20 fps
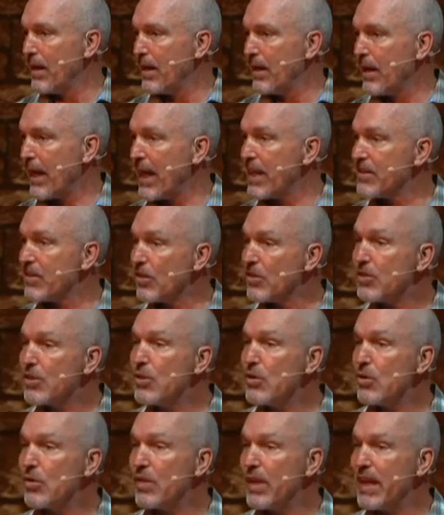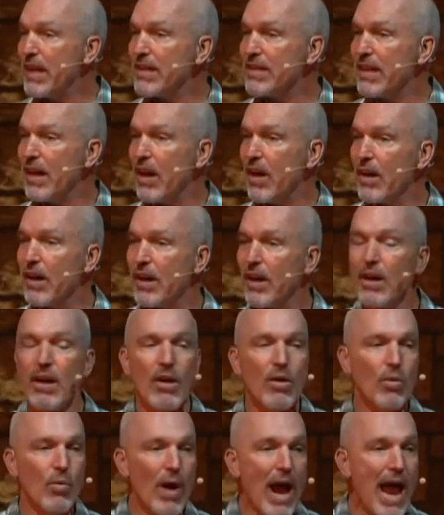Okay, so two things that are going to
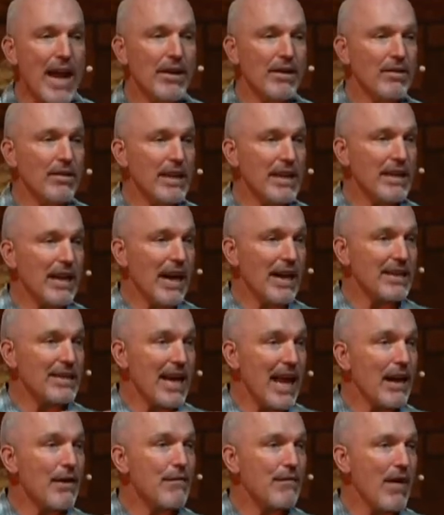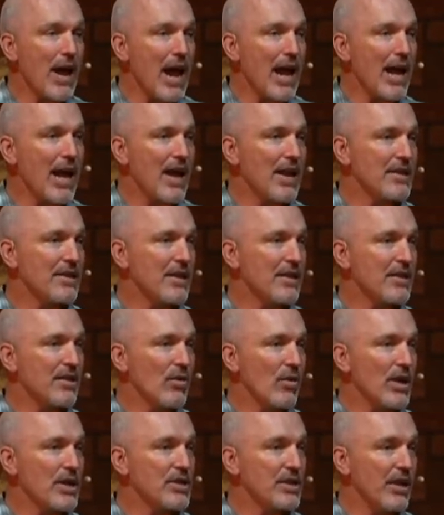radically identify us as
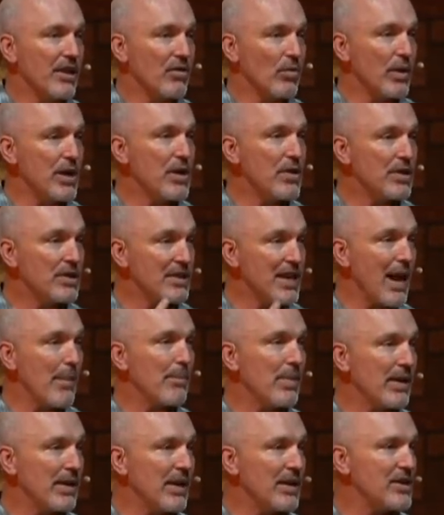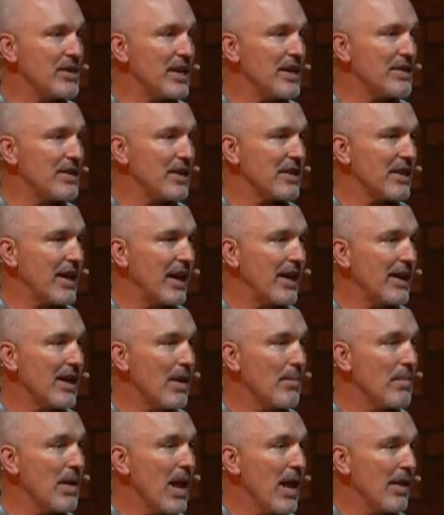Christians. When you step into Jesus'
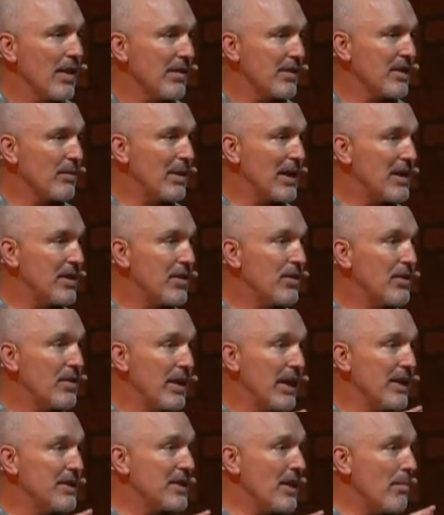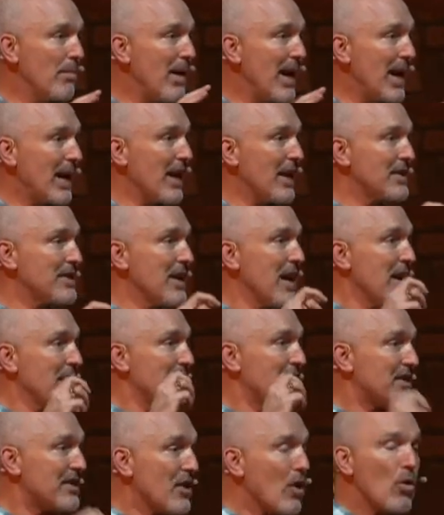kingdom, there's going to be two things that make us
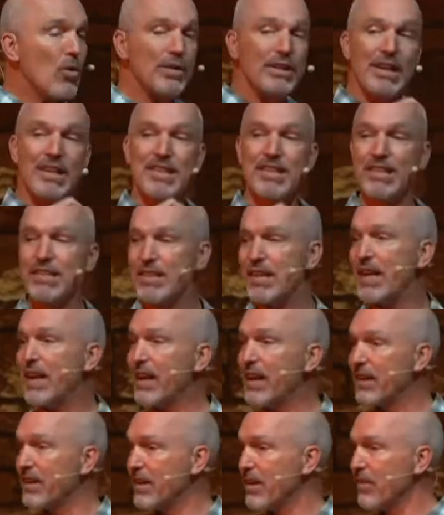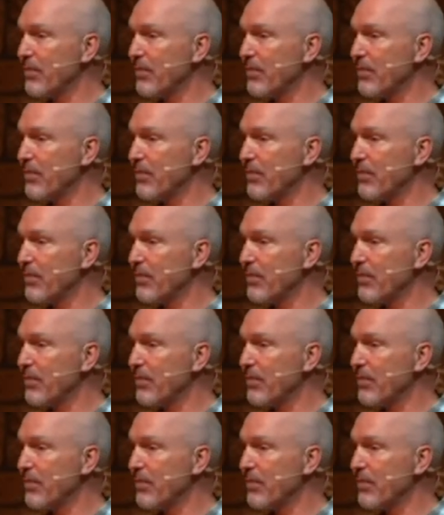so distinct